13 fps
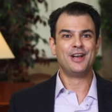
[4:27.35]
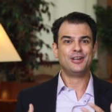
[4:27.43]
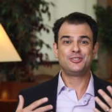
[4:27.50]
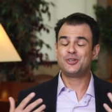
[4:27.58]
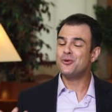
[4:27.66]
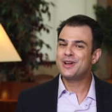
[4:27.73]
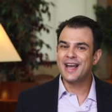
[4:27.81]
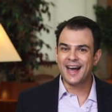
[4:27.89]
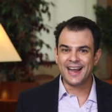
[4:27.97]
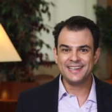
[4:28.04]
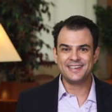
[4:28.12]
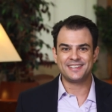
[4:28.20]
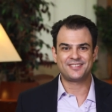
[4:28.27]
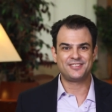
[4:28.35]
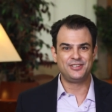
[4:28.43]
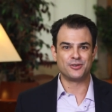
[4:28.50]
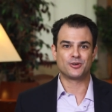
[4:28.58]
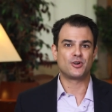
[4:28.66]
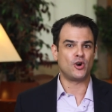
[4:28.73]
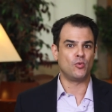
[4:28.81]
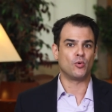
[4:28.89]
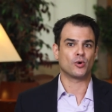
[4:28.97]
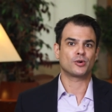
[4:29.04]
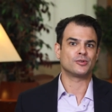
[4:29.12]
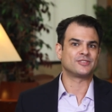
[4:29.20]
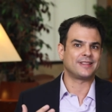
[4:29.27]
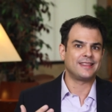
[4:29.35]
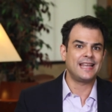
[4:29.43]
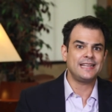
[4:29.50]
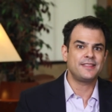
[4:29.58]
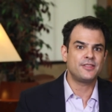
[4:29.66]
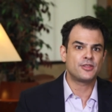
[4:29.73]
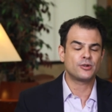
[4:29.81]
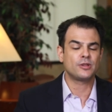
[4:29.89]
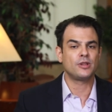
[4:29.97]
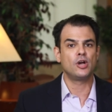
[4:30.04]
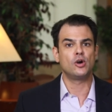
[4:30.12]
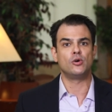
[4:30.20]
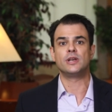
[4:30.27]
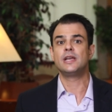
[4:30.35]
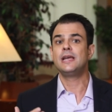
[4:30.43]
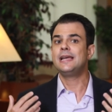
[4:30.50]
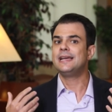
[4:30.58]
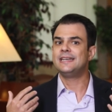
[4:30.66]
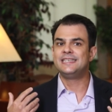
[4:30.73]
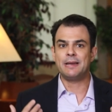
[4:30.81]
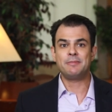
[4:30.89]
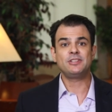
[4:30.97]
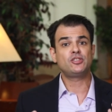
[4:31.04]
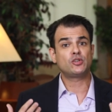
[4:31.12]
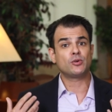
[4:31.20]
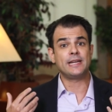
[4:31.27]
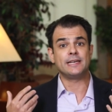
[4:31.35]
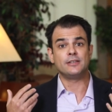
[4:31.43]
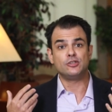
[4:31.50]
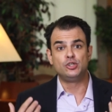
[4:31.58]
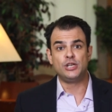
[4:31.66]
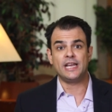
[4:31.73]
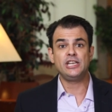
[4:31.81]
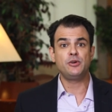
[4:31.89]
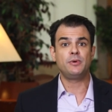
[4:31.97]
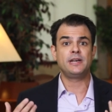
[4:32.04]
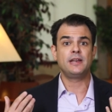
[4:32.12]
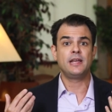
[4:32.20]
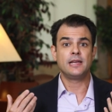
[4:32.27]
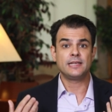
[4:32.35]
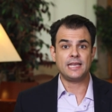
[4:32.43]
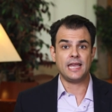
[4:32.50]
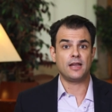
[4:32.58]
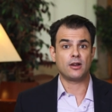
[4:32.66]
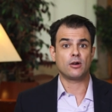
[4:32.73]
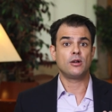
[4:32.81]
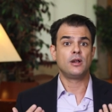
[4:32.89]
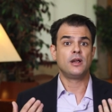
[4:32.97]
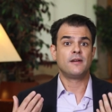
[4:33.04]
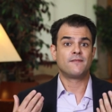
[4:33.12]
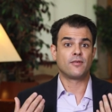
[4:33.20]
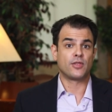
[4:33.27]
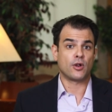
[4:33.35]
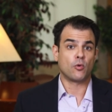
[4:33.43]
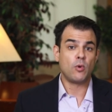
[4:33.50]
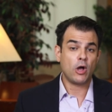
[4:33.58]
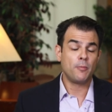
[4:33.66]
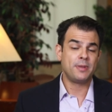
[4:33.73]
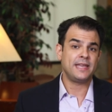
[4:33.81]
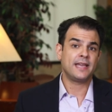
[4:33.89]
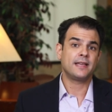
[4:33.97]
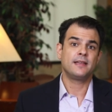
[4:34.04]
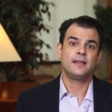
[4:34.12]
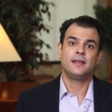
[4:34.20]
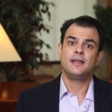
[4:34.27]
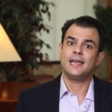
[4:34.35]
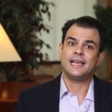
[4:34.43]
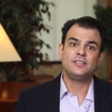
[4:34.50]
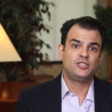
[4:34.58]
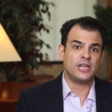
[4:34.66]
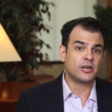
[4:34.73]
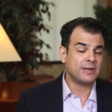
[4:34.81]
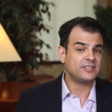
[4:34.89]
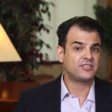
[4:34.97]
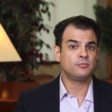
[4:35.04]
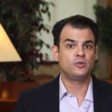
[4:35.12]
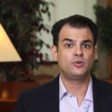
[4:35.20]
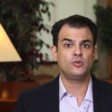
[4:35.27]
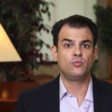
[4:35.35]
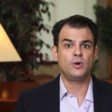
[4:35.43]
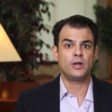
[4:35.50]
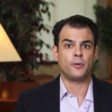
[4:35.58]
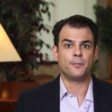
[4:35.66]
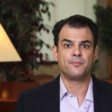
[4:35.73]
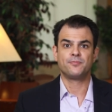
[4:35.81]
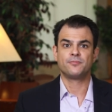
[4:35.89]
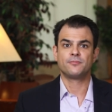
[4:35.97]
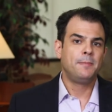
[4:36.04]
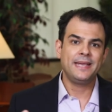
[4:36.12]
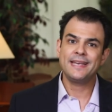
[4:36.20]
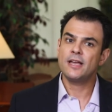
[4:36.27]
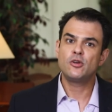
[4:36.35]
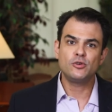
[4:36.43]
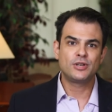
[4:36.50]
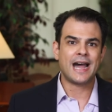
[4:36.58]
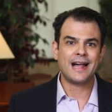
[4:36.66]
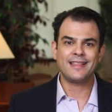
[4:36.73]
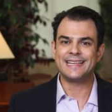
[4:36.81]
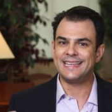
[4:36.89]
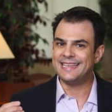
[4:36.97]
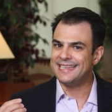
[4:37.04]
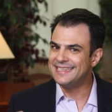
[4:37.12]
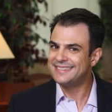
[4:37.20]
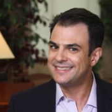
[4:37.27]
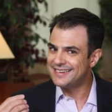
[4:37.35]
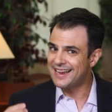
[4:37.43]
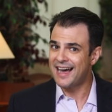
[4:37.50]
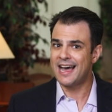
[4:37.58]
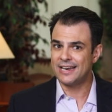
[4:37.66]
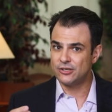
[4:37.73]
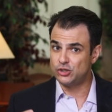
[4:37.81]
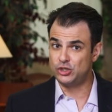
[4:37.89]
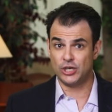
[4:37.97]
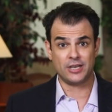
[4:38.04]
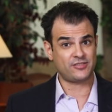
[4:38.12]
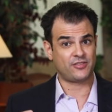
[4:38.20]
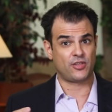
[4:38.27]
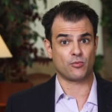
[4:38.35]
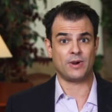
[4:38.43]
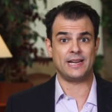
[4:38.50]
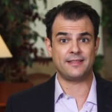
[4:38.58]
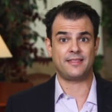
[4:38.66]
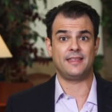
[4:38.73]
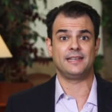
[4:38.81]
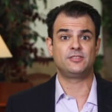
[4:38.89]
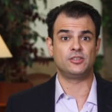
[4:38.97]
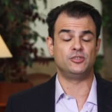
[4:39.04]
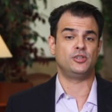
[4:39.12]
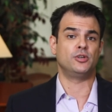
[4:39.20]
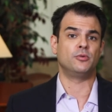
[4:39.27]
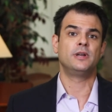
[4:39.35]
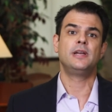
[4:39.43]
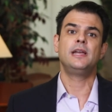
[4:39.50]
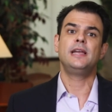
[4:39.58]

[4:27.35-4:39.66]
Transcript: Show kindness to your coworkers, lighten their load, demonstrate genuine care for their well-being, and generate some goodwill. Being a good colleague is not just the right thing to do.